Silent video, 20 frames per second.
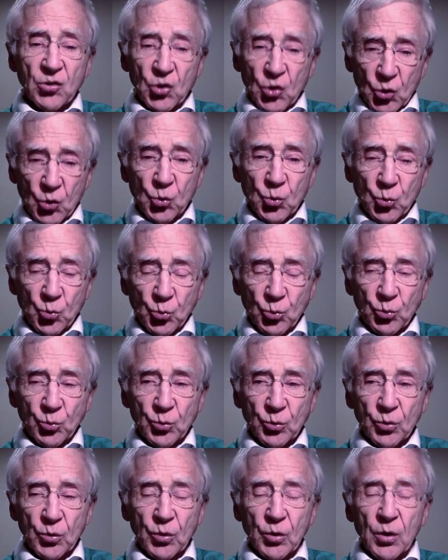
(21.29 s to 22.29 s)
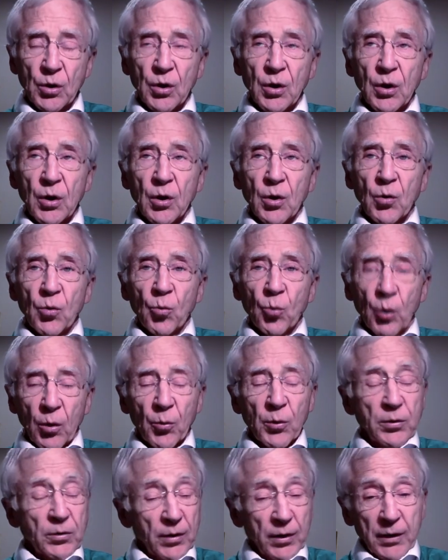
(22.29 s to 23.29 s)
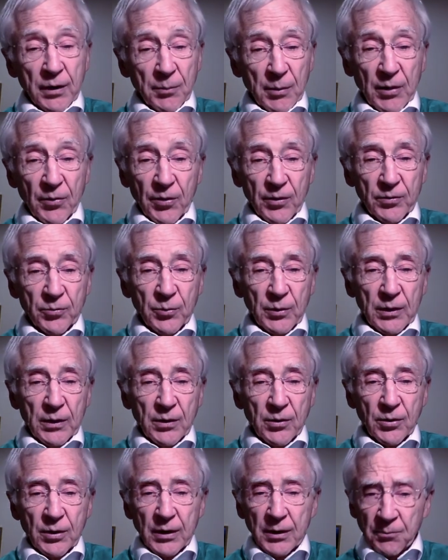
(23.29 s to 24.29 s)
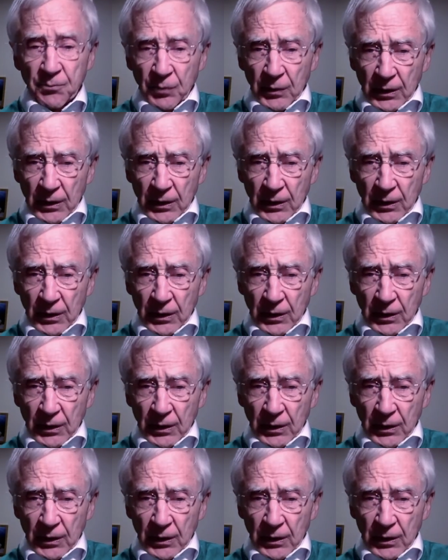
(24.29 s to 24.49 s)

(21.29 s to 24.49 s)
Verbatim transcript: to what we're talking about this week, okay?